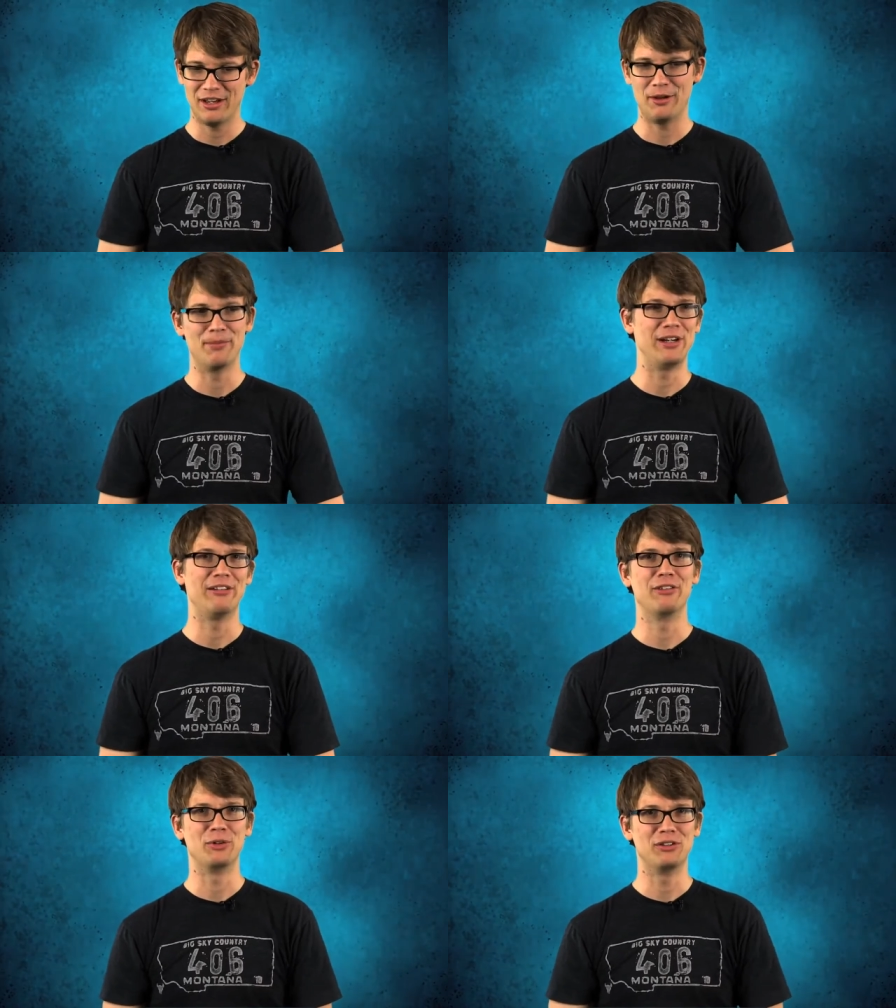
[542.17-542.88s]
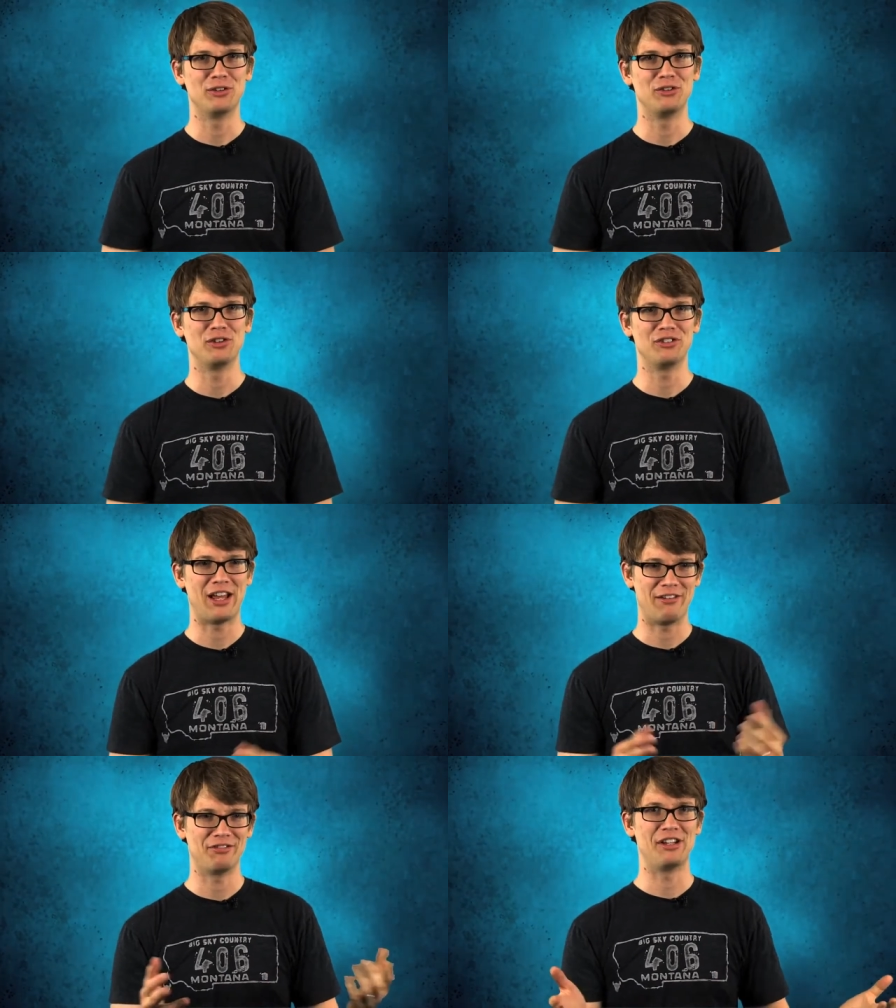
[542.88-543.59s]
uh, many of the researchers
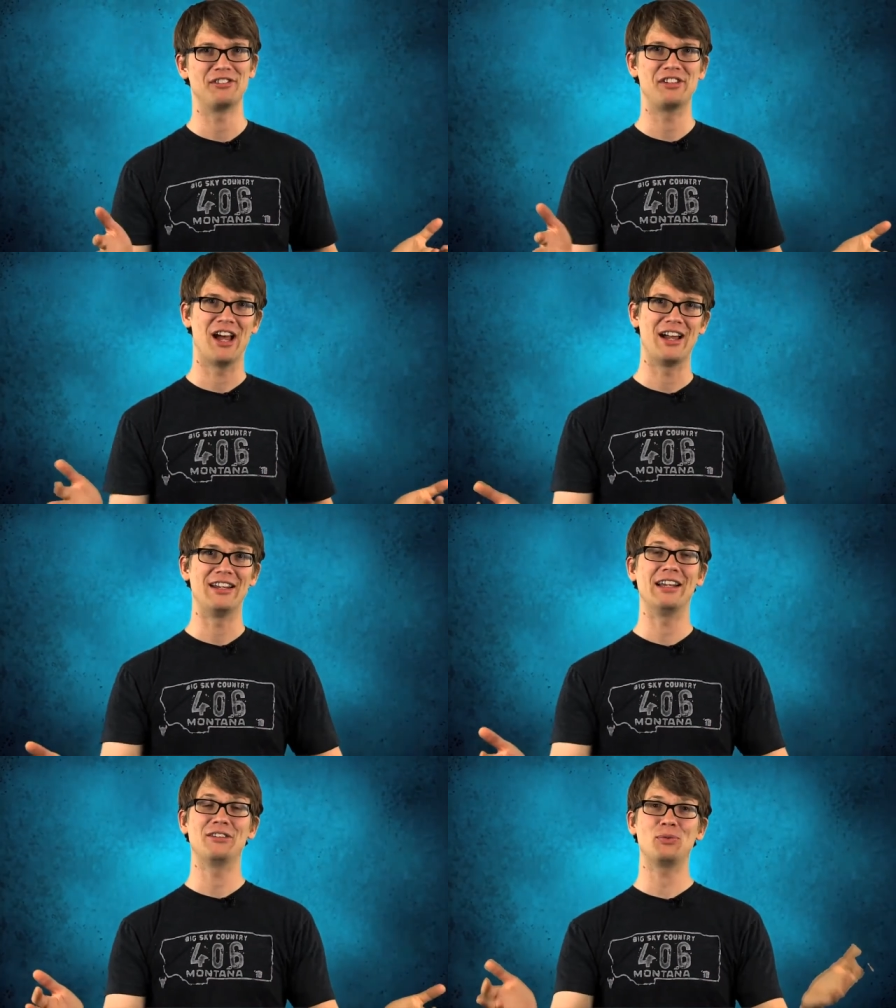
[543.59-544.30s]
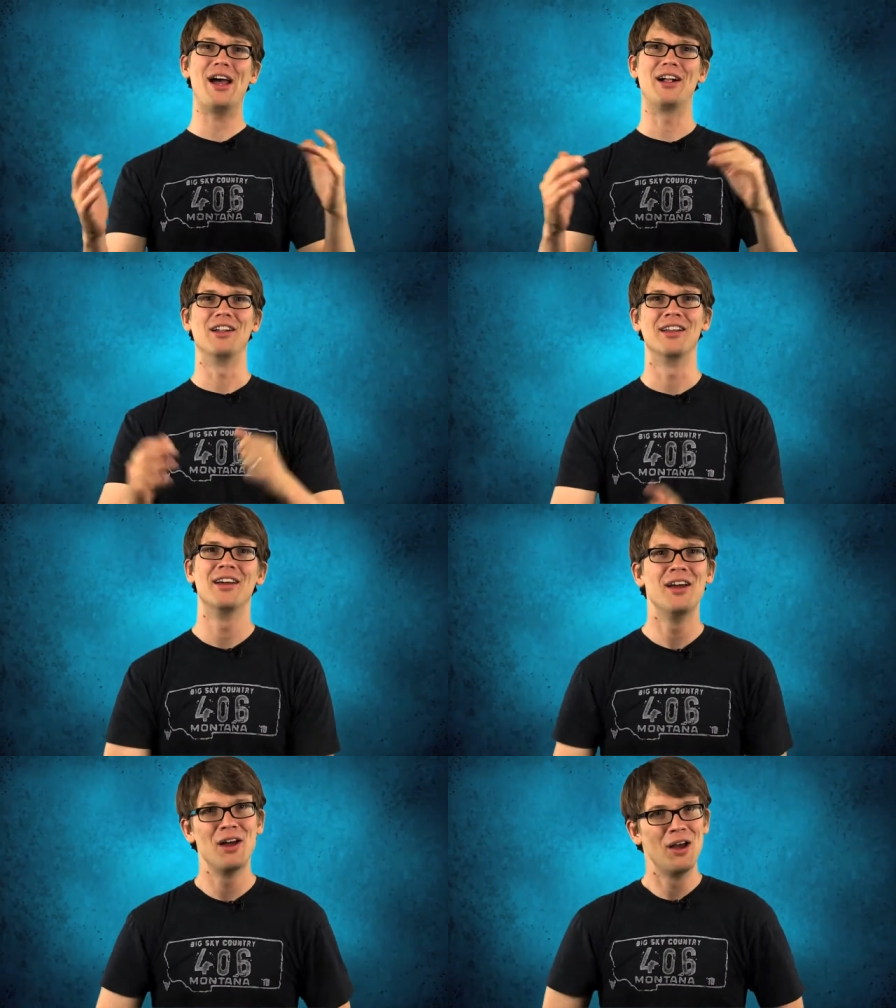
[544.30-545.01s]
have since died as well.
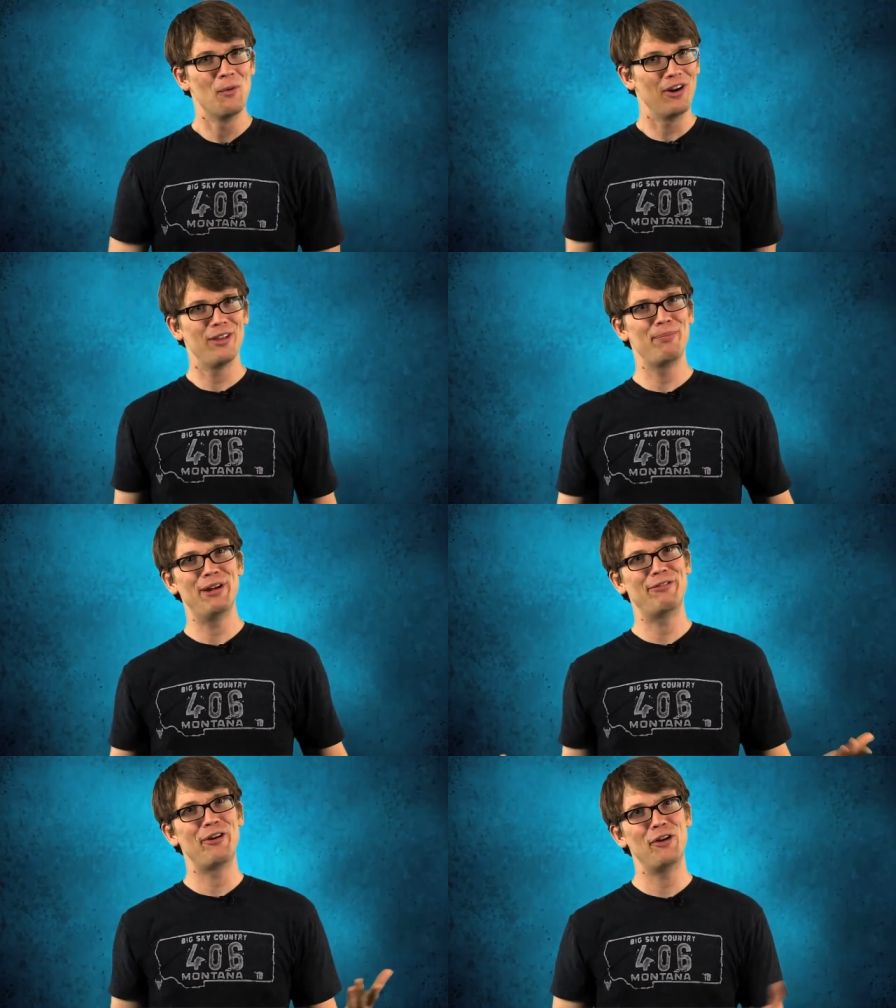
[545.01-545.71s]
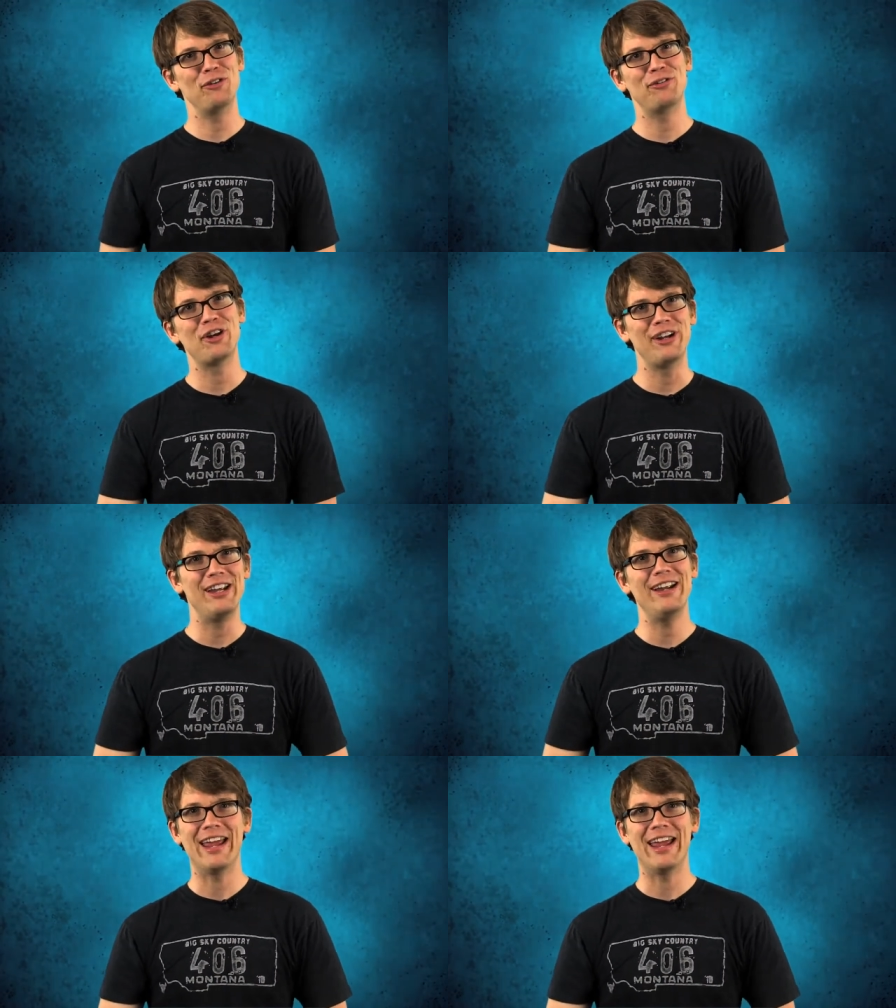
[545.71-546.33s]
One of the pitfalls of studying